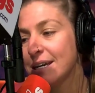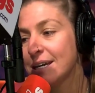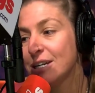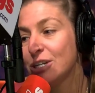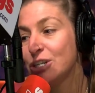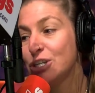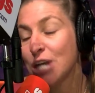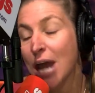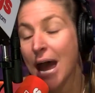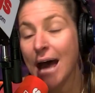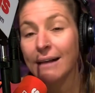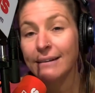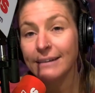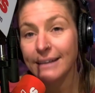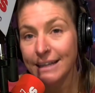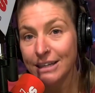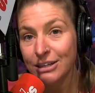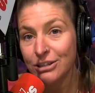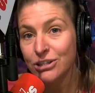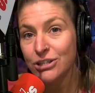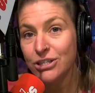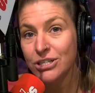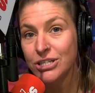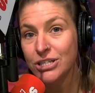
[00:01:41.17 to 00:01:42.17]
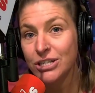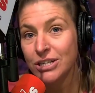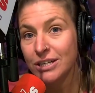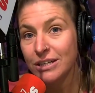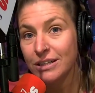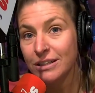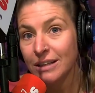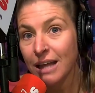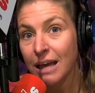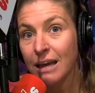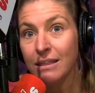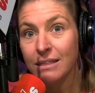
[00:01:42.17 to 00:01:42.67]
challenge
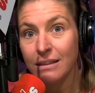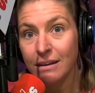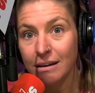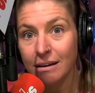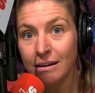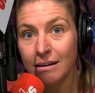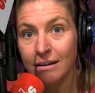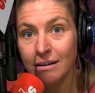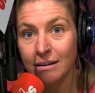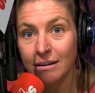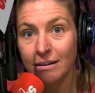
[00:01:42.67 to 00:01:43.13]
like the real